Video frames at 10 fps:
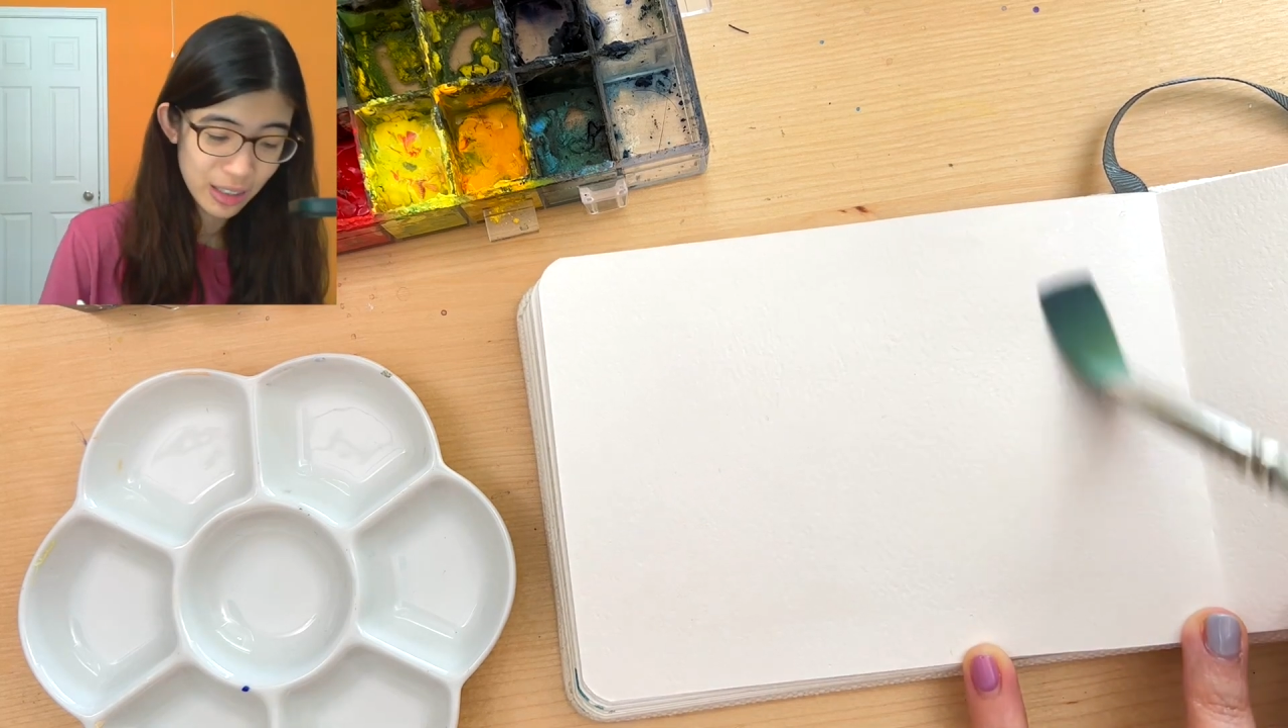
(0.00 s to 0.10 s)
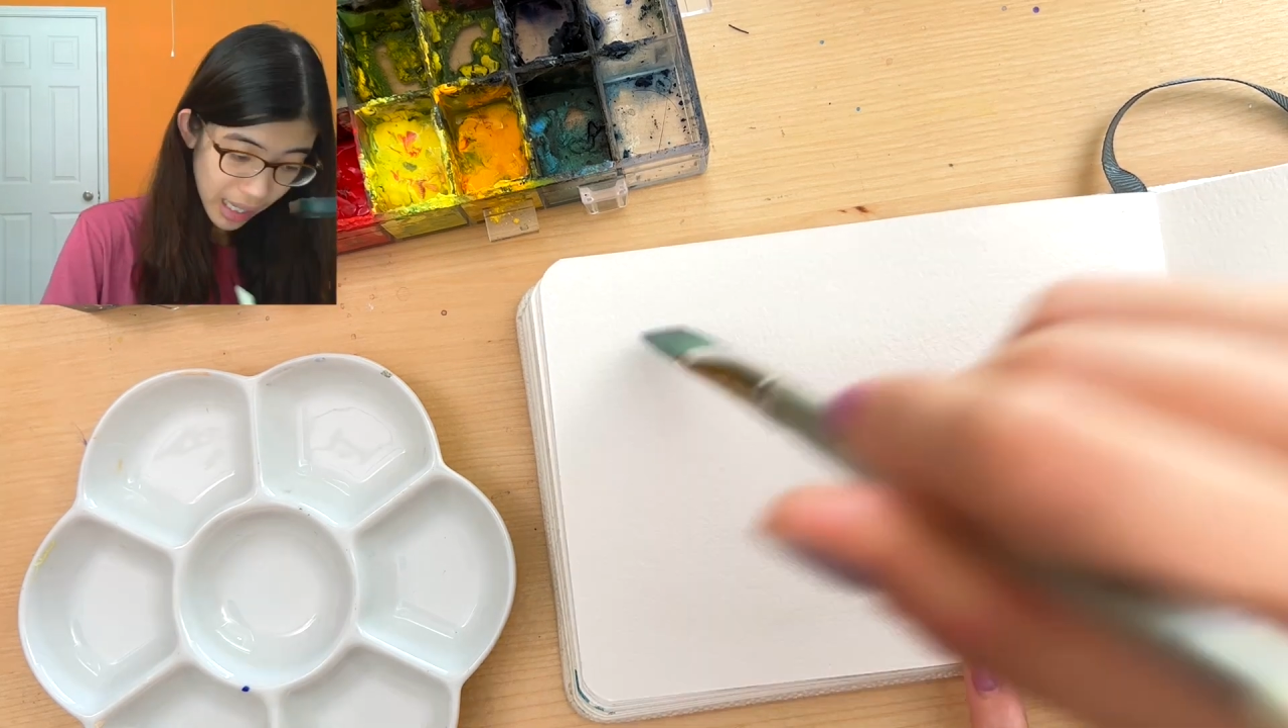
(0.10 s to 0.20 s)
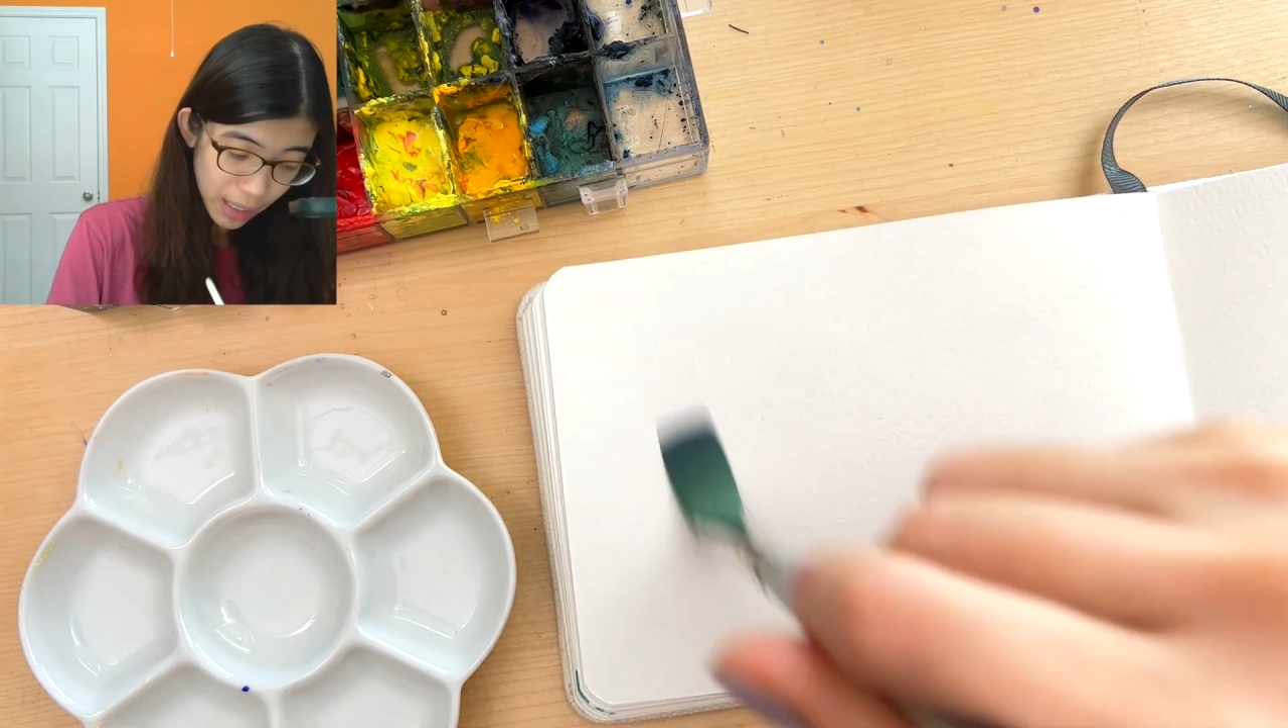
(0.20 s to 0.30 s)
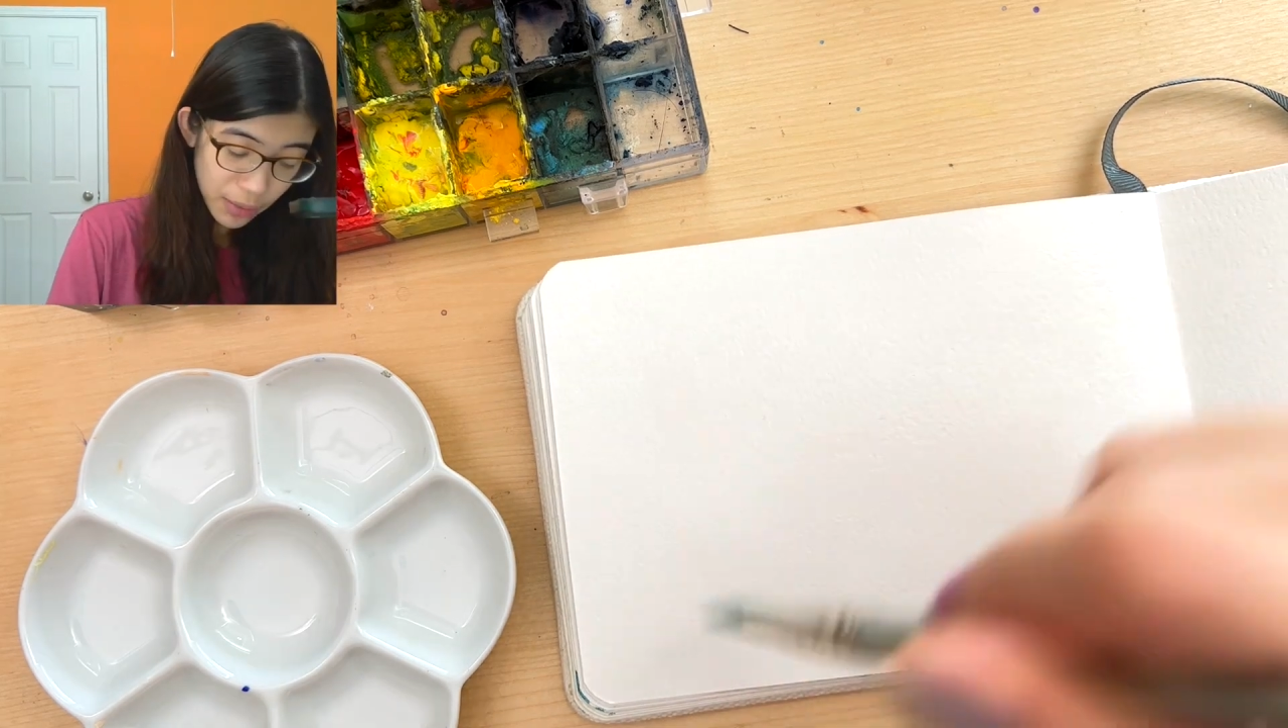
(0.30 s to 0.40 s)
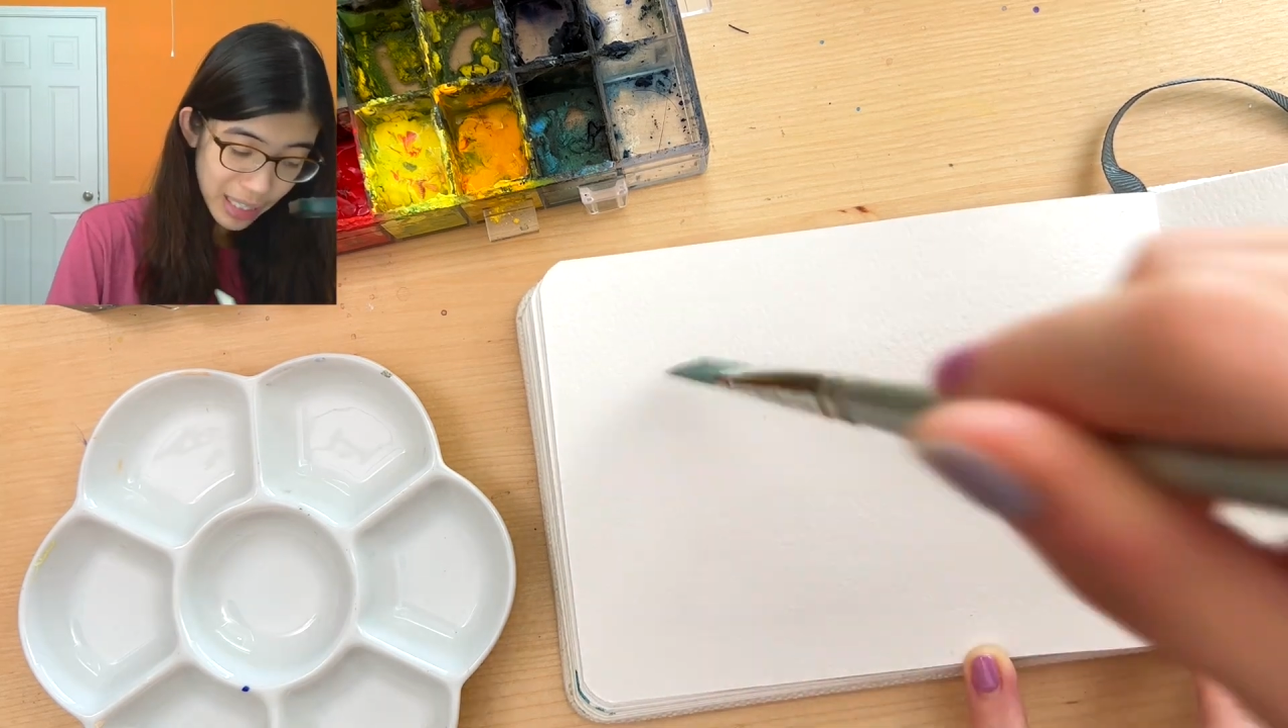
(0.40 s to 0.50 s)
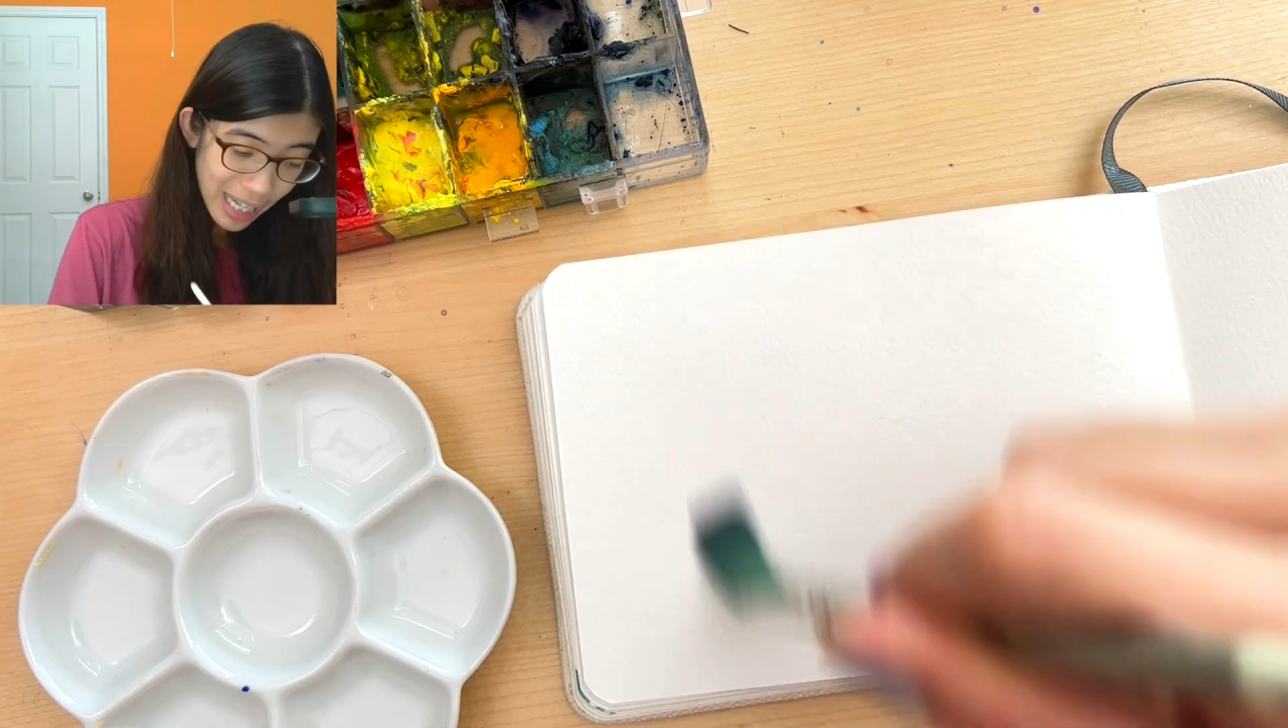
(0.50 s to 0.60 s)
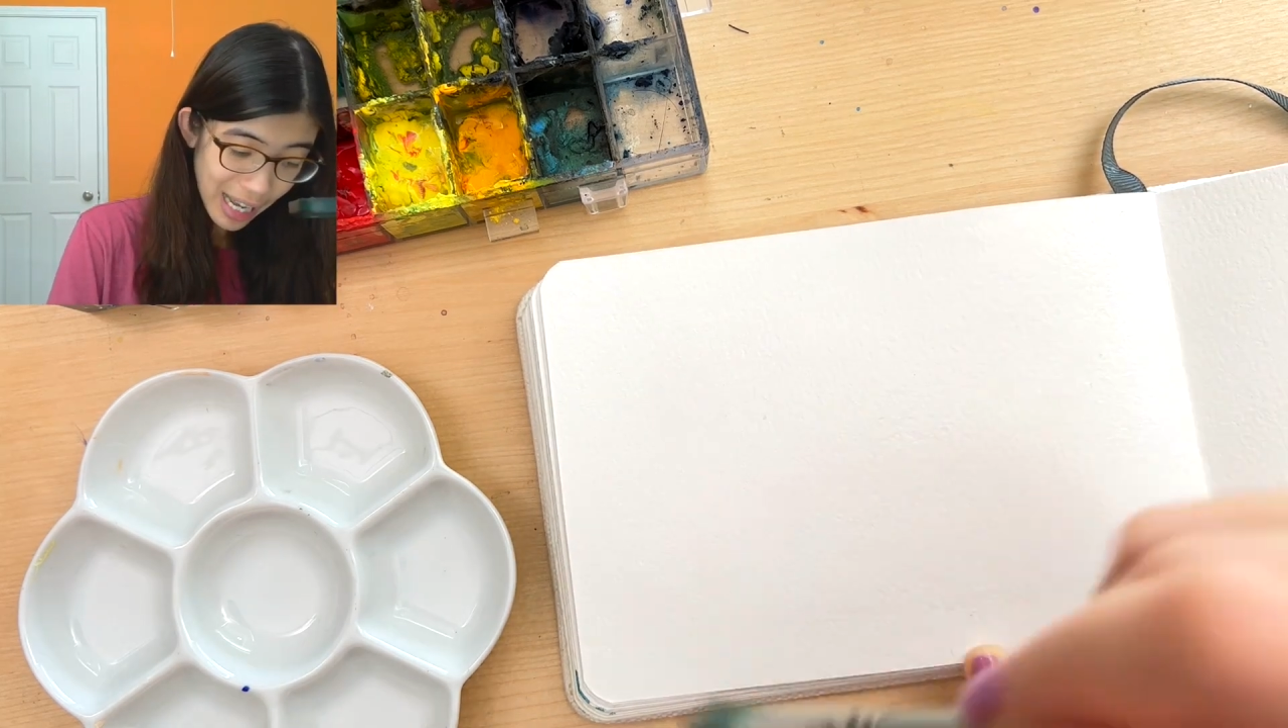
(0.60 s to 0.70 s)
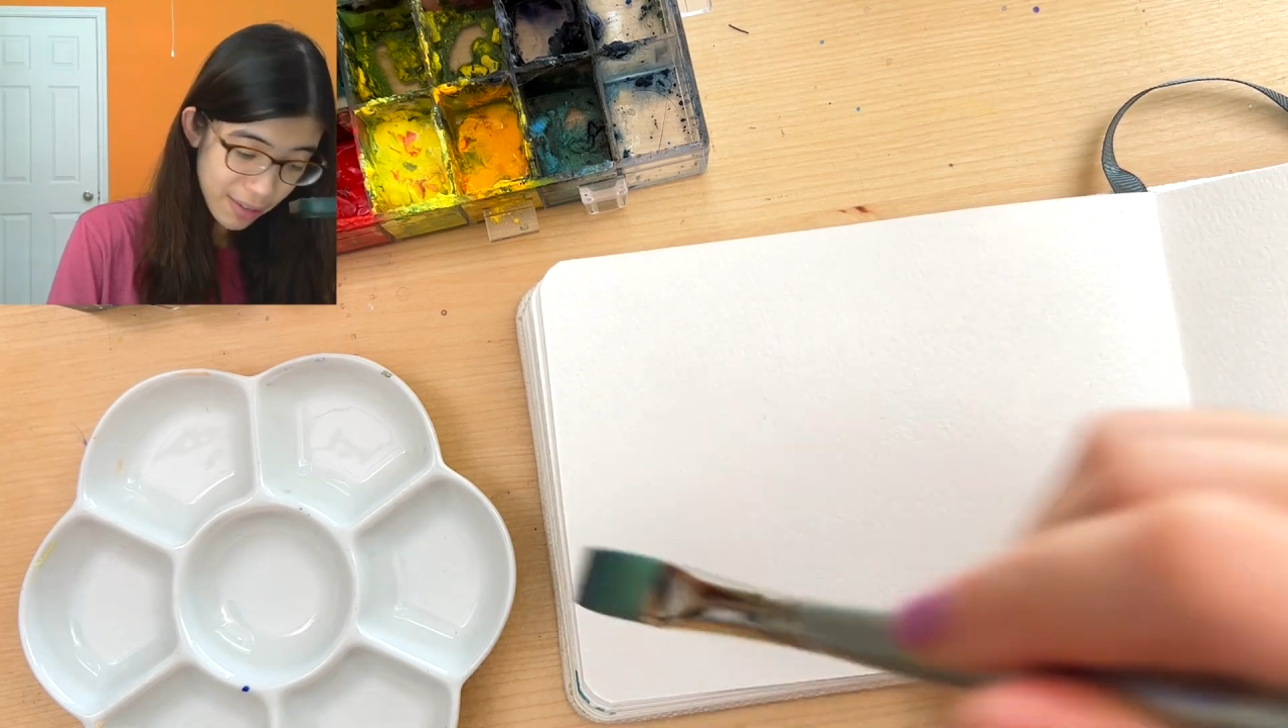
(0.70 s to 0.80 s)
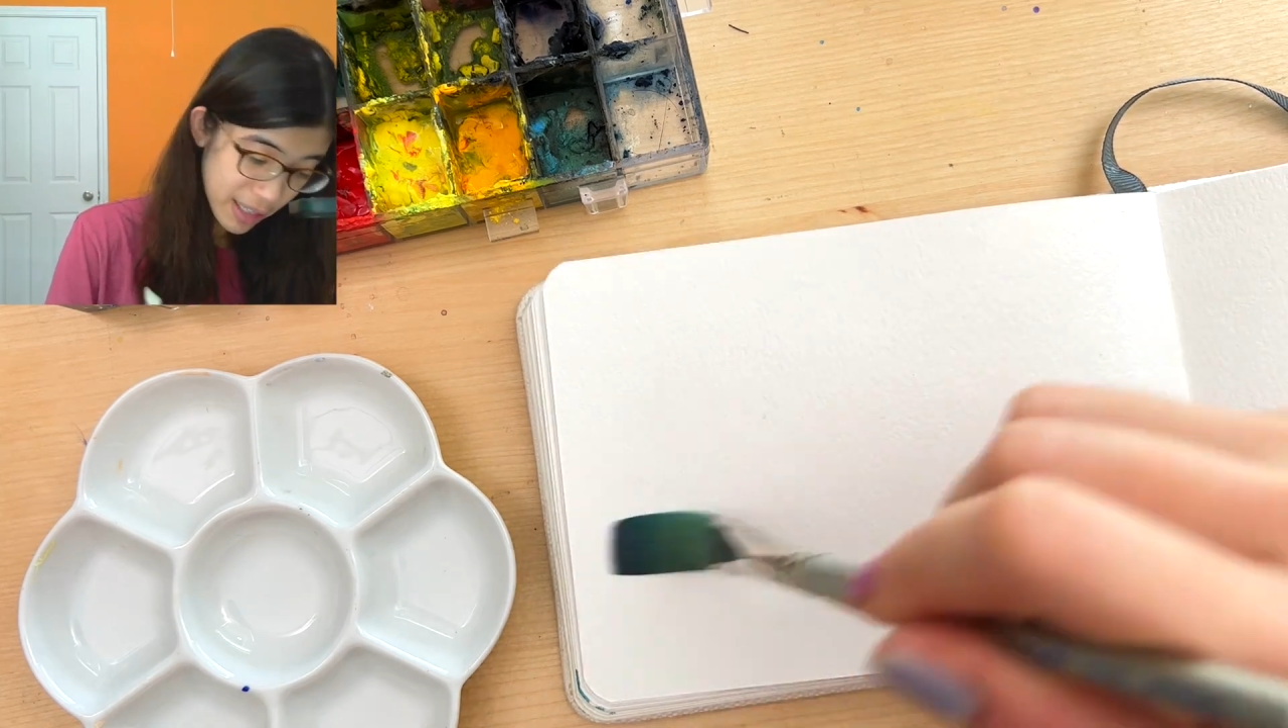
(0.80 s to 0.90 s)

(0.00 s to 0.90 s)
I don't really have